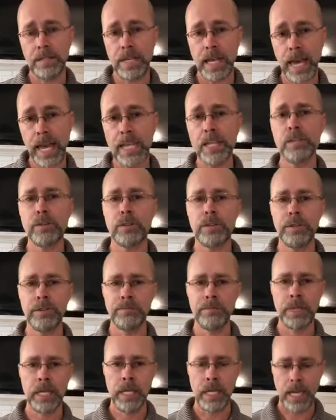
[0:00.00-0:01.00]
to hatred.
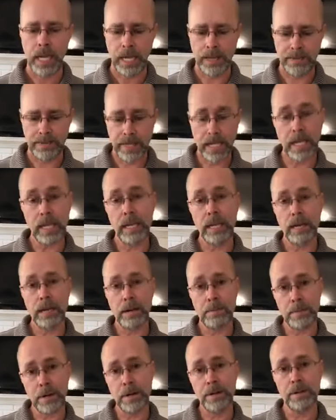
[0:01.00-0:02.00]
And then
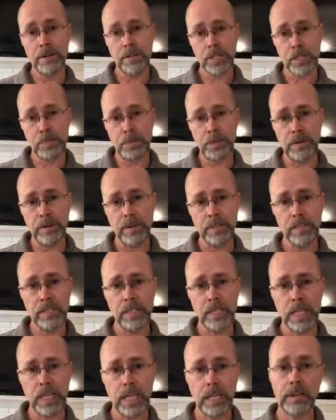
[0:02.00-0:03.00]
a murderous spirit
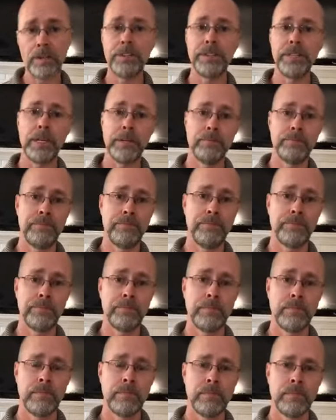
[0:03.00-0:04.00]
entered them.
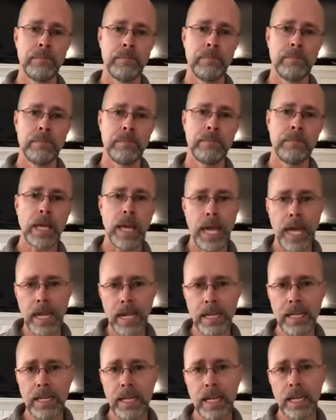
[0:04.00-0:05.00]
They
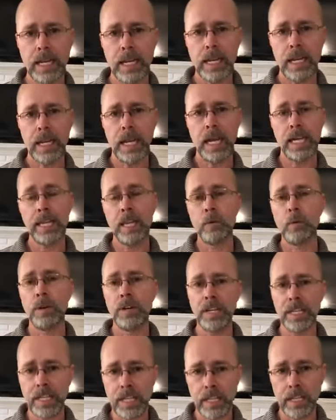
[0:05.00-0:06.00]
hated and they
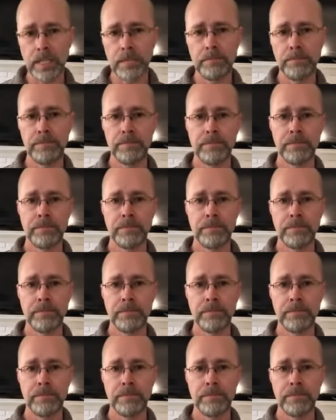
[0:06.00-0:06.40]
wanted to kill him.